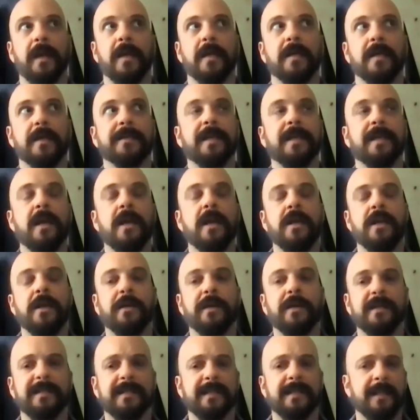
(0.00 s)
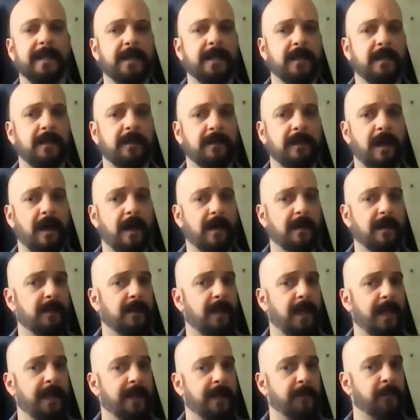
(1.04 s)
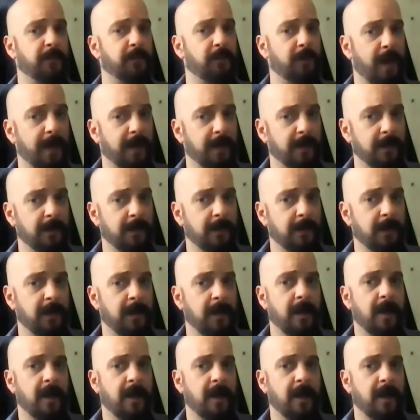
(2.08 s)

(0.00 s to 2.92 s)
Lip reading: is you could see it a lot like prayer,